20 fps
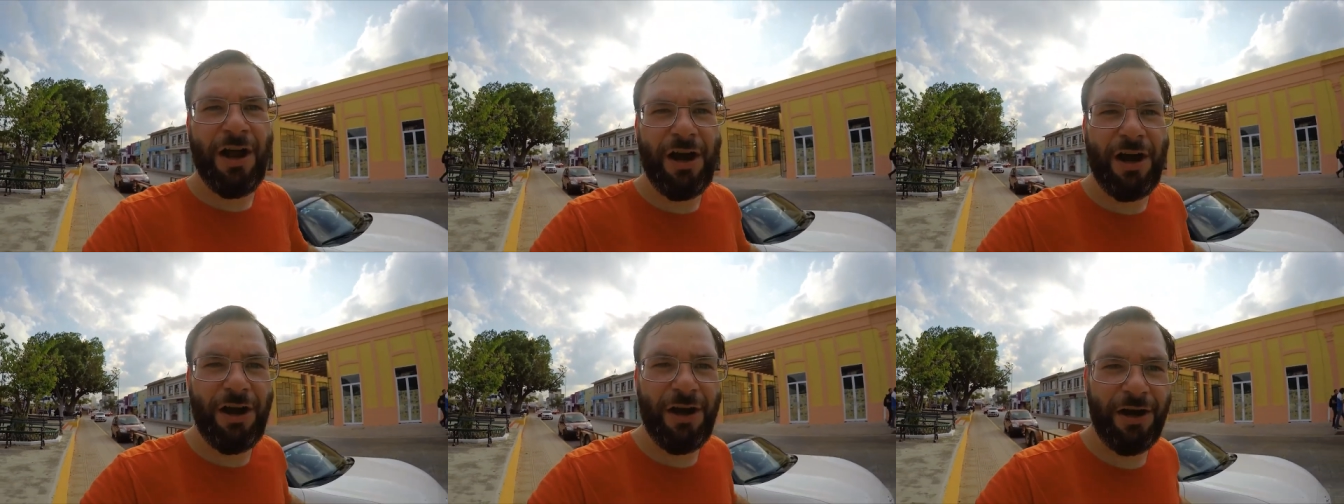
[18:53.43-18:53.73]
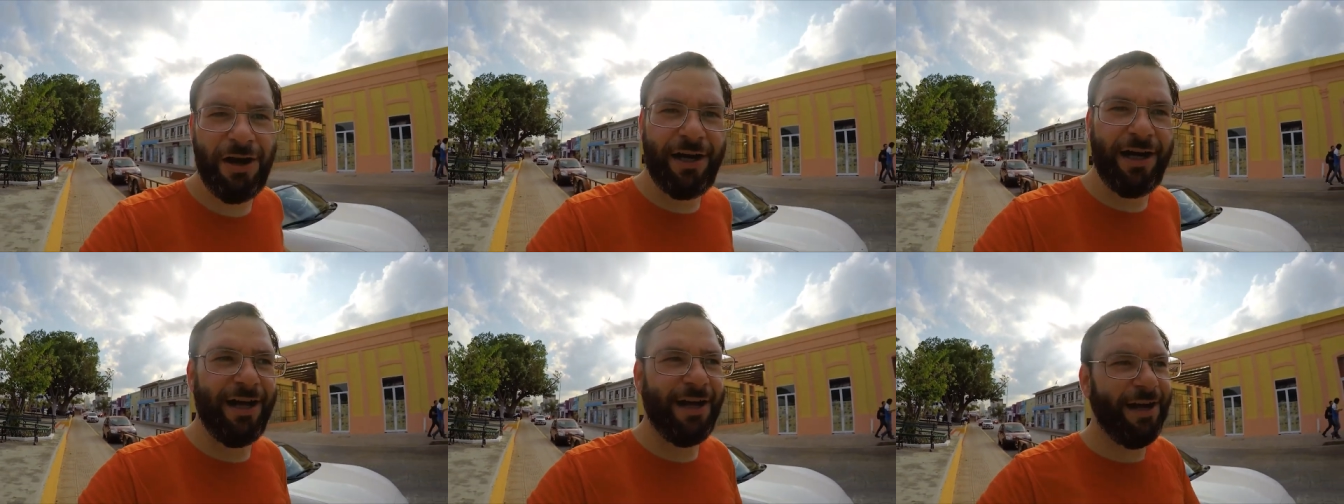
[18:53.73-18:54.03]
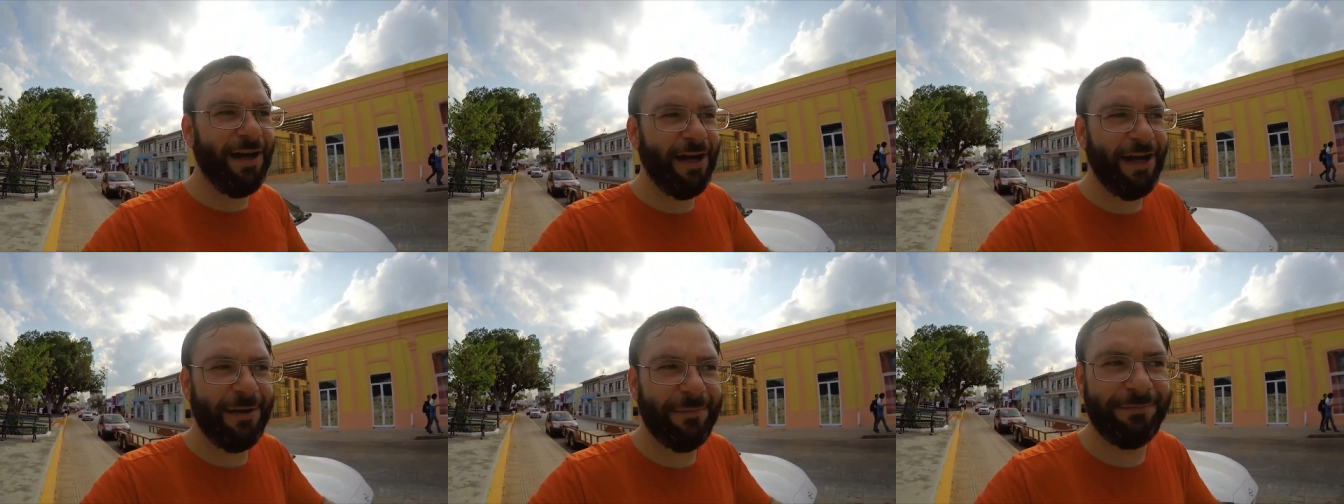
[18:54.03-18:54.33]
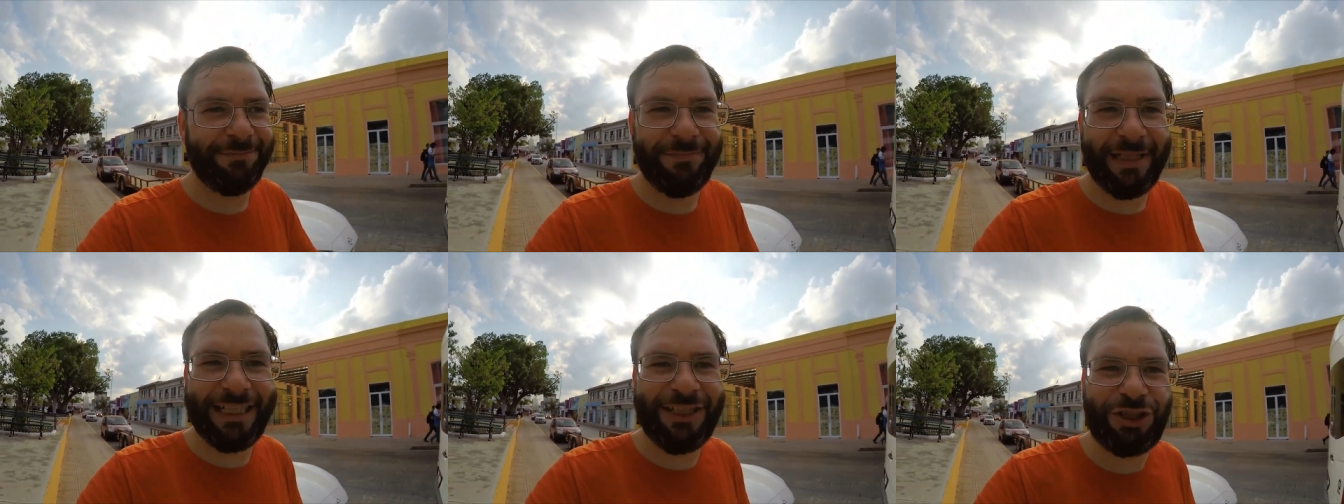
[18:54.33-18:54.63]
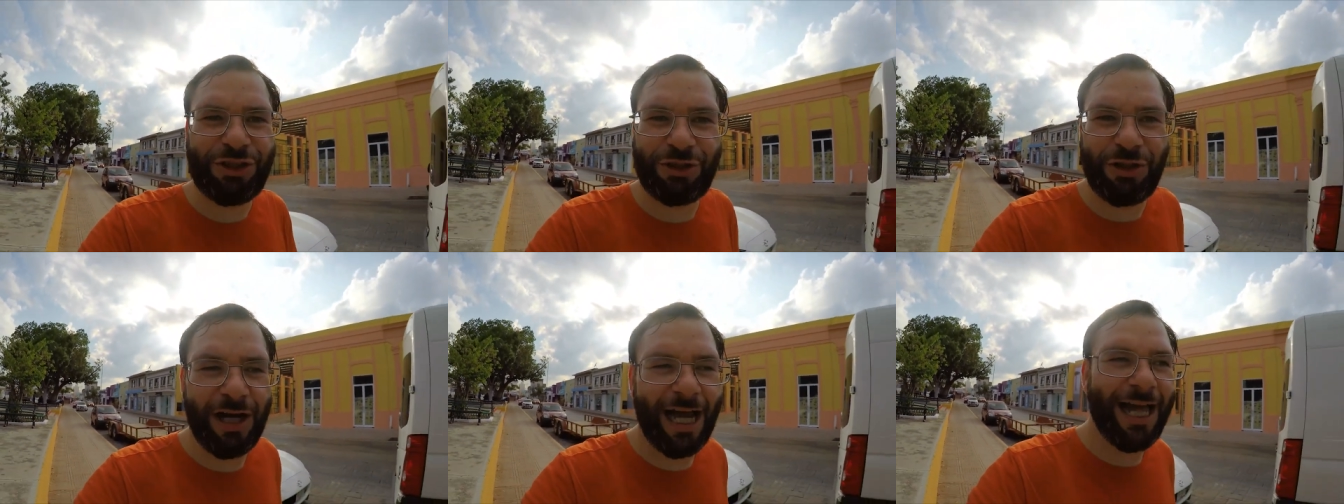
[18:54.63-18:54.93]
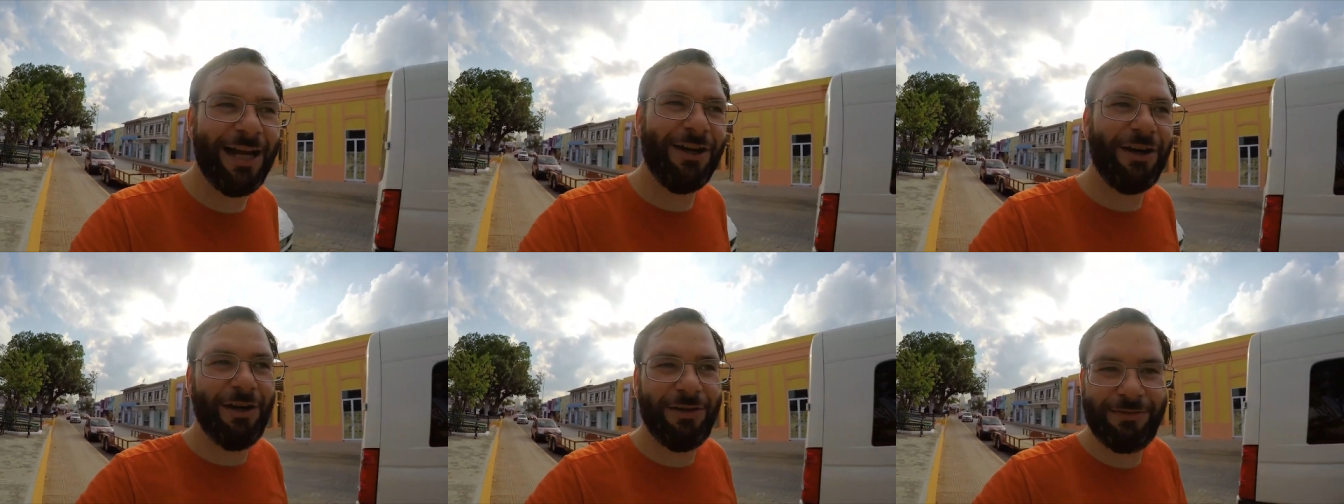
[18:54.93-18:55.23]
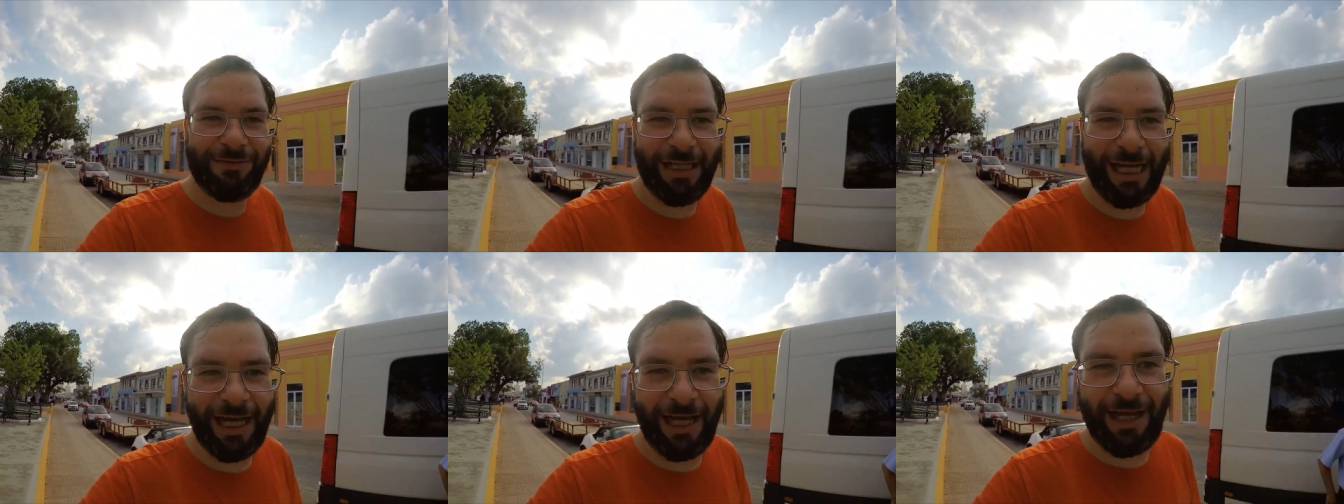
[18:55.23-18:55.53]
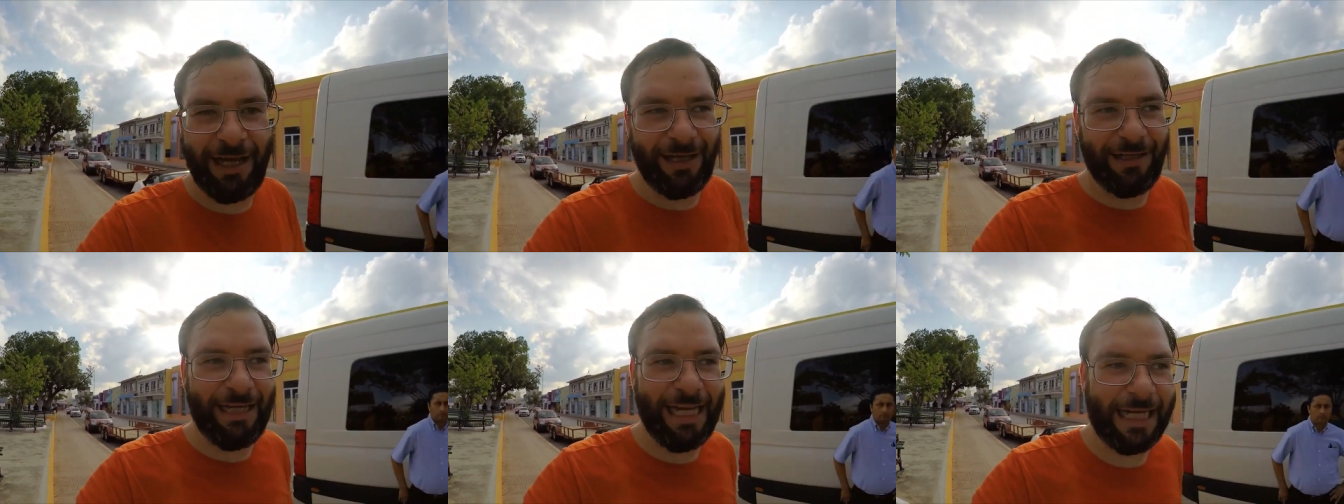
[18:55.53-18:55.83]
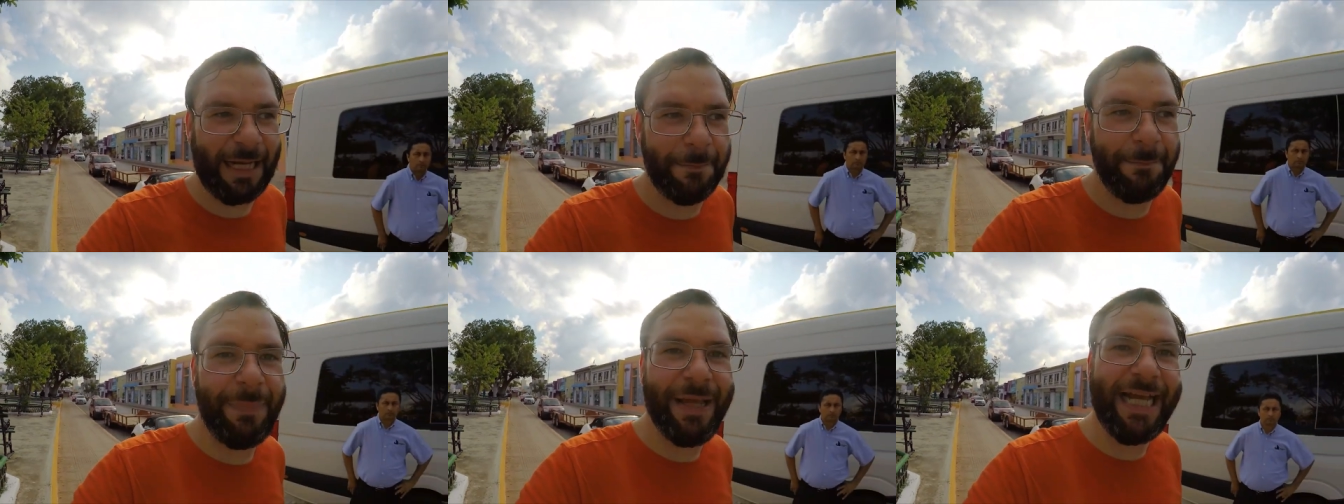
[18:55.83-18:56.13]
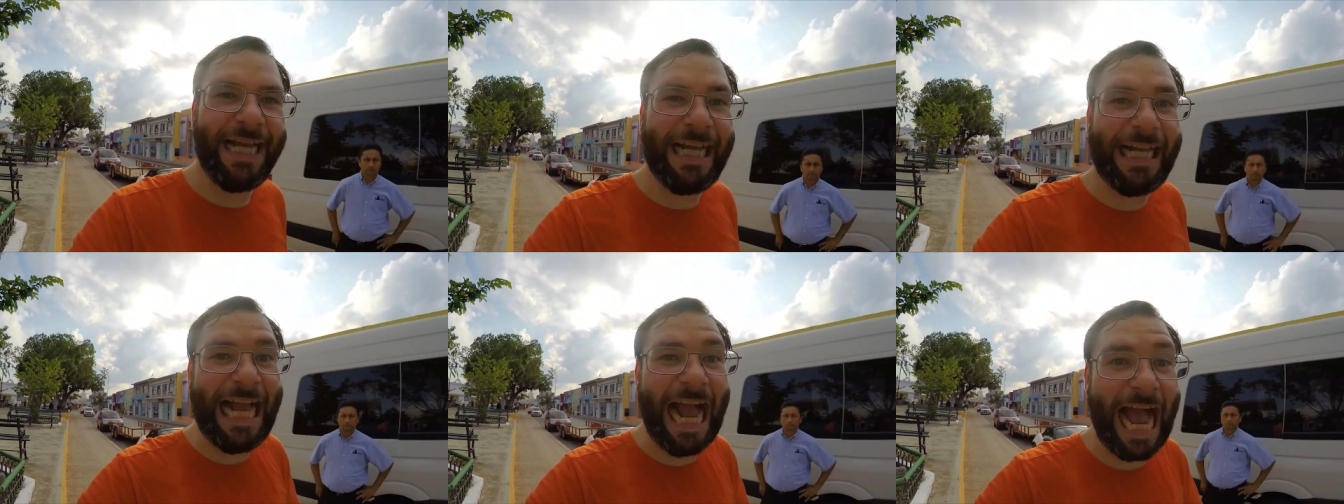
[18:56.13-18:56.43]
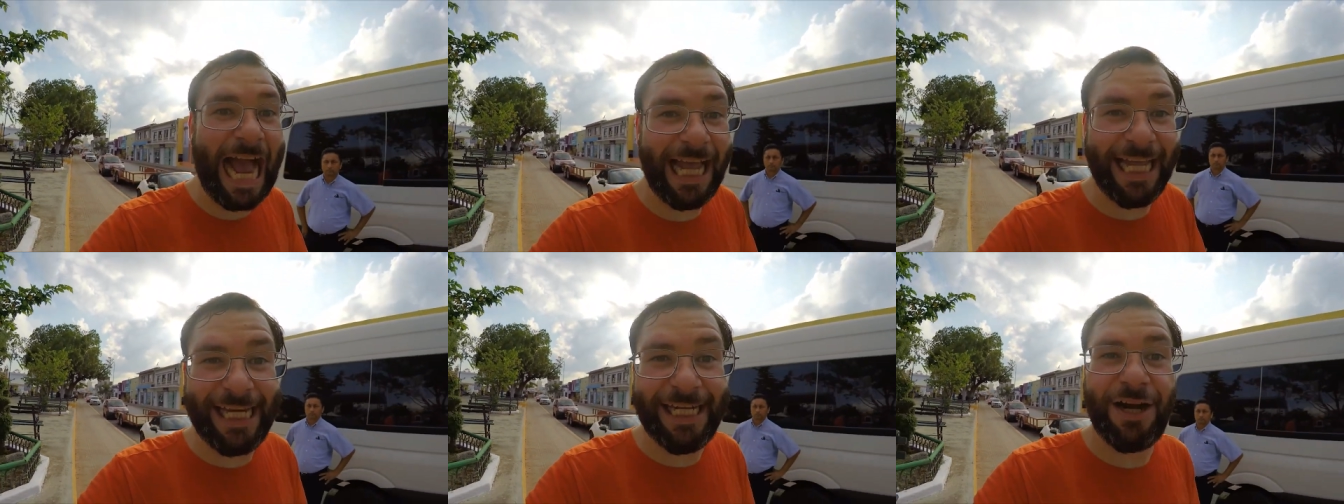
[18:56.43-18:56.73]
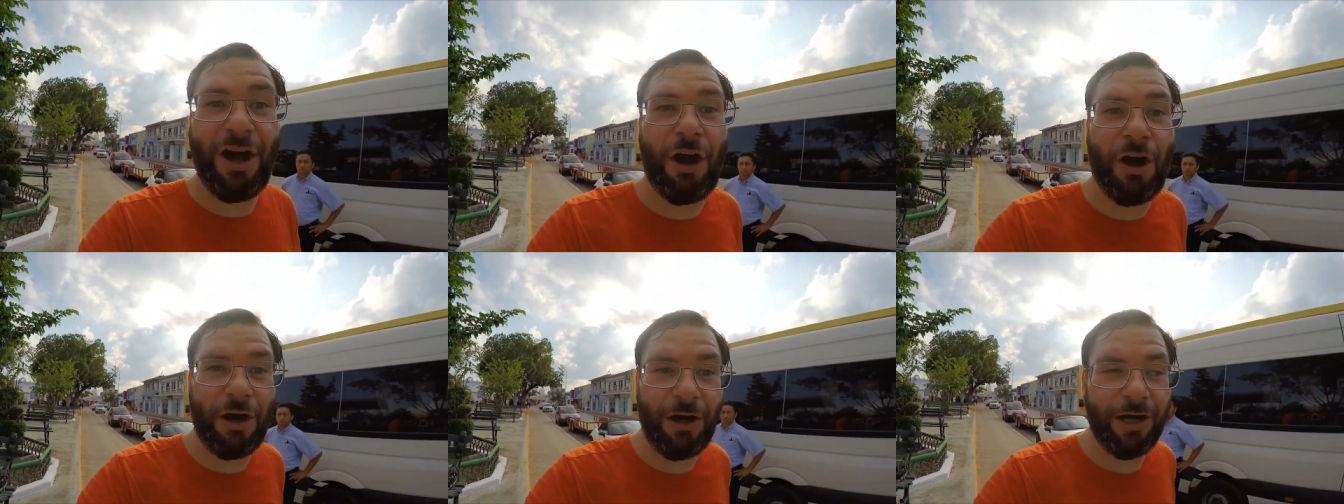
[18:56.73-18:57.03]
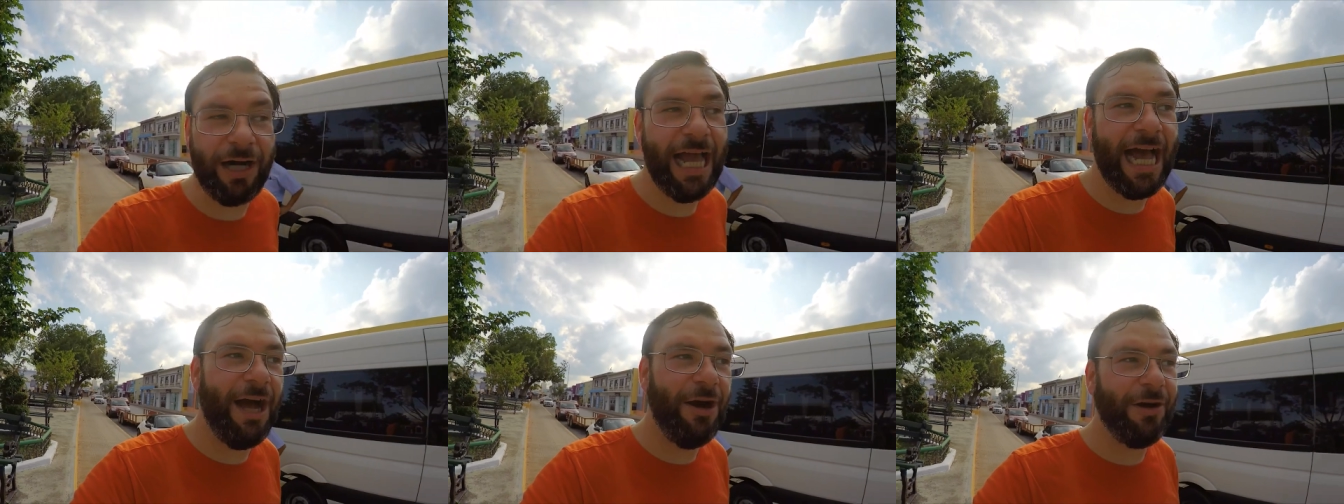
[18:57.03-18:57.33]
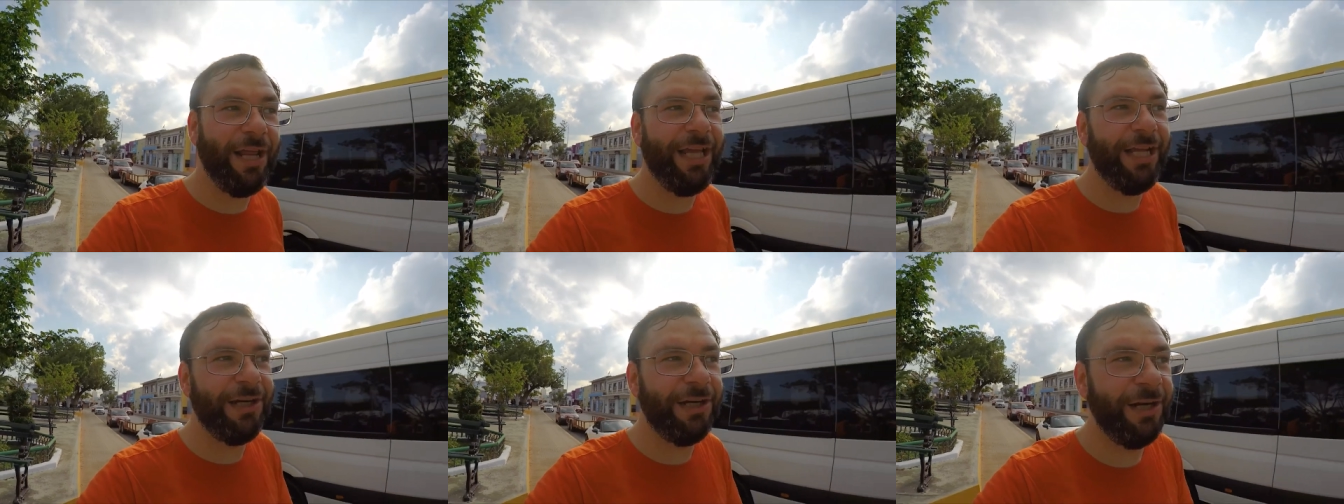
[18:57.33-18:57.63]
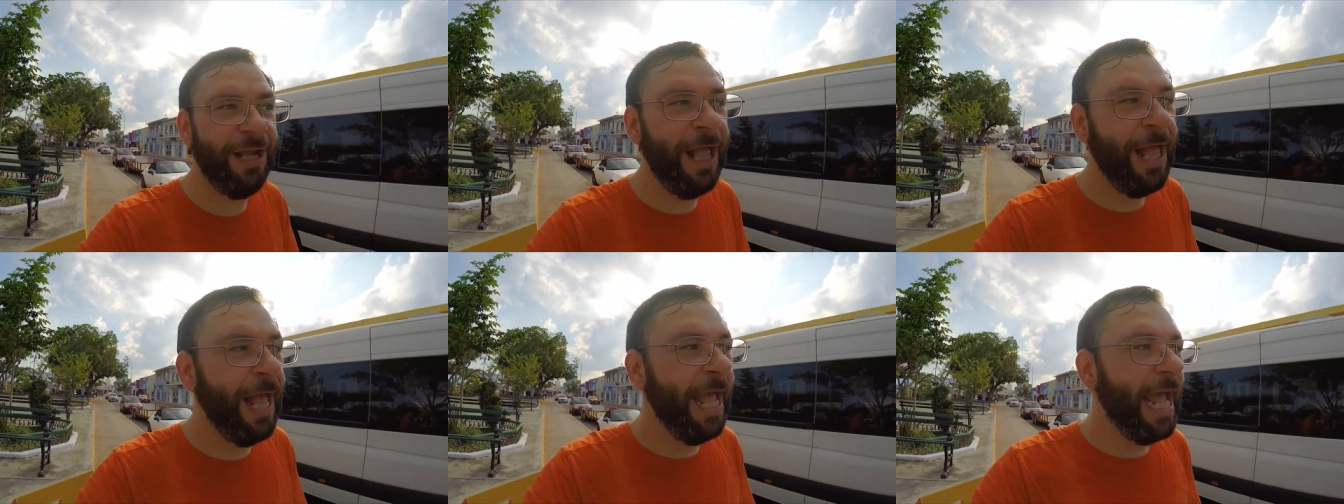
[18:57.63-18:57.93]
art um, instructor, I don't know, uh, like a big guy in art out here.